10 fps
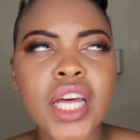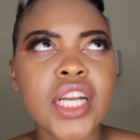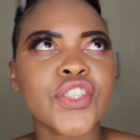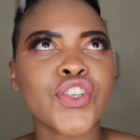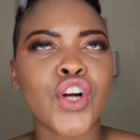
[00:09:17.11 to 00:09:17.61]

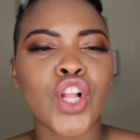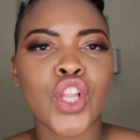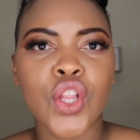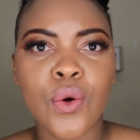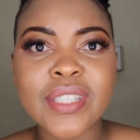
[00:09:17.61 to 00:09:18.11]
it is
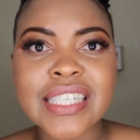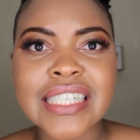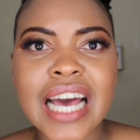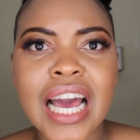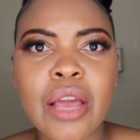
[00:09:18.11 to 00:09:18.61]
closing
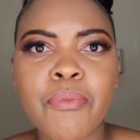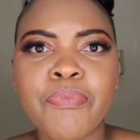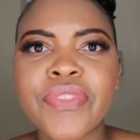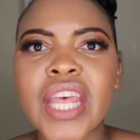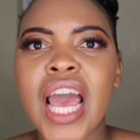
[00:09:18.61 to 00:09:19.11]

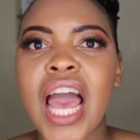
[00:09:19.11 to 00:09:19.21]
time.